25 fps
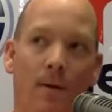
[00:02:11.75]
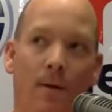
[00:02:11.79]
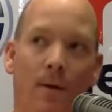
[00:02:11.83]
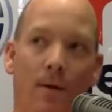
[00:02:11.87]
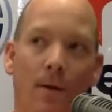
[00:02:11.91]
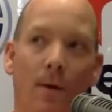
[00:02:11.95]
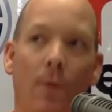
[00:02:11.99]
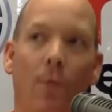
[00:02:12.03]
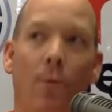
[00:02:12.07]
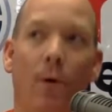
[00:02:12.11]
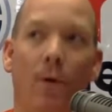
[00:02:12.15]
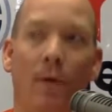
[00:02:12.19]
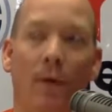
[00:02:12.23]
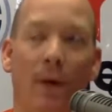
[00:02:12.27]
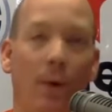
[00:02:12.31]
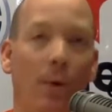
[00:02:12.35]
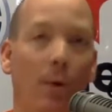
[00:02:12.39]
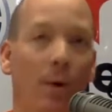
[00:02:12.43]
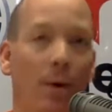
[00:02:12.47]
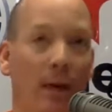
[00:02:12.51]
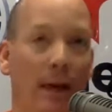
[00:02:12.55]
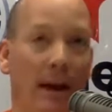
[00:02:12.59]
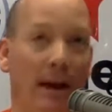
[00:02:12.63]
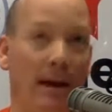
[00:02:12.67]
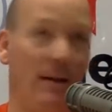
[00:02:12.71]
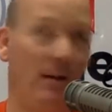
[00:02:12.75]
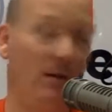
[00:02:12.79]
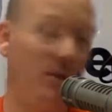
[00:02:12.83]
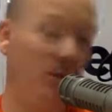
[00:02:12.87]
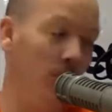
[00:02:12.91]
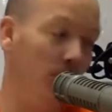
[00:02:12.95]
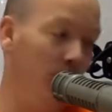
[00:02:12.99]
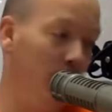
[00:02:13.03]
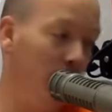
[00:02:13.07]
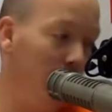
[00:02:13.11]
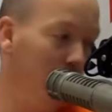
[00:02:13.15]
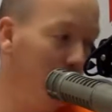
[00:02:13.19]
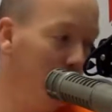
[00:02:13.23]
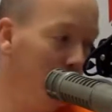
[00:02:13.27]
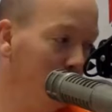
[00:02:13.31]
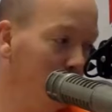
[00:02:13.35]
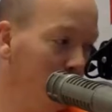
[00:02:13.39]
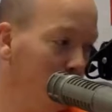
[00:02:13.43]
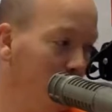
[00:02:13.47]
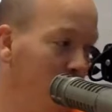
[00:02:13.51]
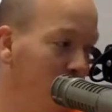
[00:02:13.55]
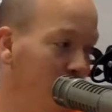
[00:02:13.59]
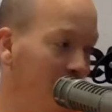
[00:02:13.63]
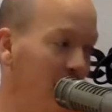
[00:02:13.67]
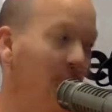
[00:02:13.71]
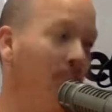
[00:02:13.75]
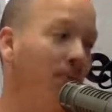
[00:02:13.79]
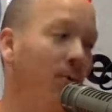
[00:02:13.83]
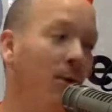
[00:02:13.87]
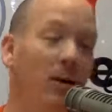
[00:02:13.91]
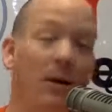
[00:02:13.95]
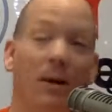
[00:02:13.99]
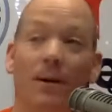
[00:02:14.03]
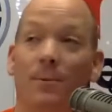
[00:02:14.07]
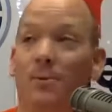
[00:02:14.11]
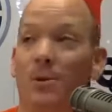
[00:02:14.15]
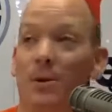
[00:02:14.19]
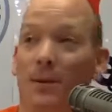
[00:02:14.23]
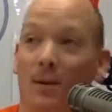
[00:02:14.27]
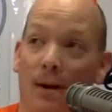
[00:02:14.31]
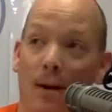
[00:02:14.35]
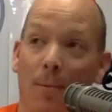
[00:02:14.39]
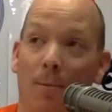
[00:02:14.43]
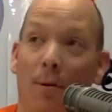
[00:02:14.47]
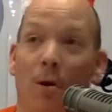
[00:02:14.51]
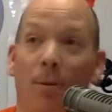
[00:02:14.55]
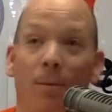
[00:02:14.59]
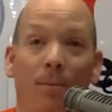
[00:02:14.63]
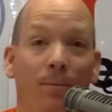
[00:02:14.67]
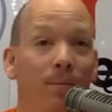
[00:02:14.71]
than what they were last year. Now, for Clemson, come on.